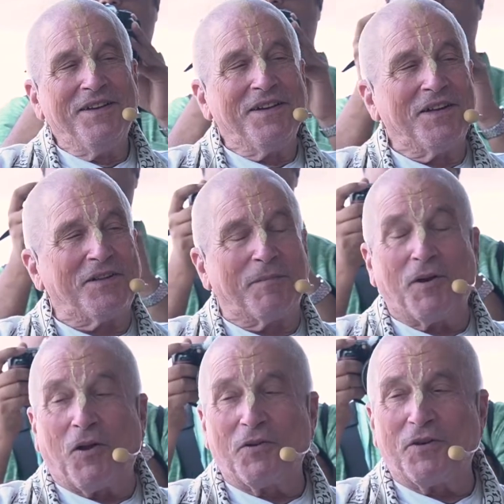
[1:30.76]
He said, but
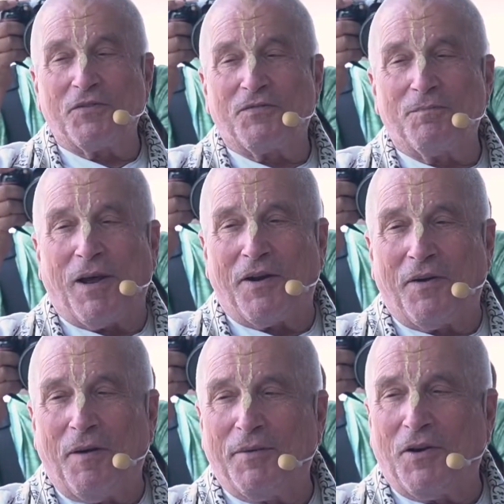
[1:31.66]
all your
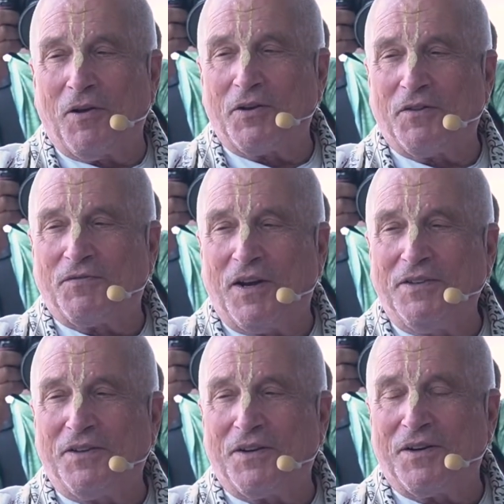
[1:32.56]
Balaram and all your
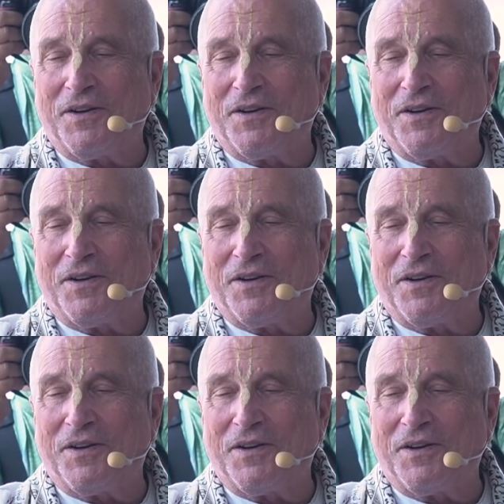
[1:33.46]
friends are